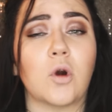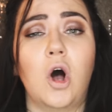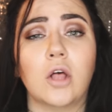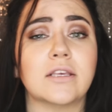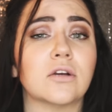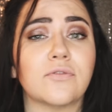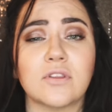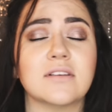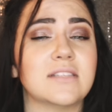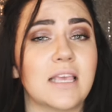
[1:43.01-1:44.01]
We're all here
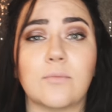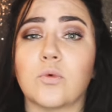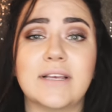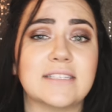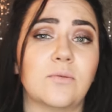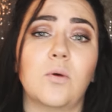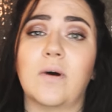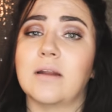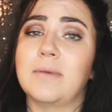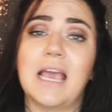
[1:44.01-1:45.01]
for the same reason. We
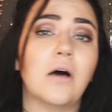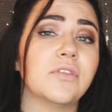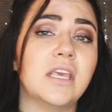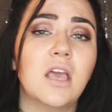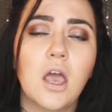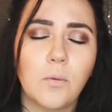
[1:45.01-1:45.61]
wanna be healthy,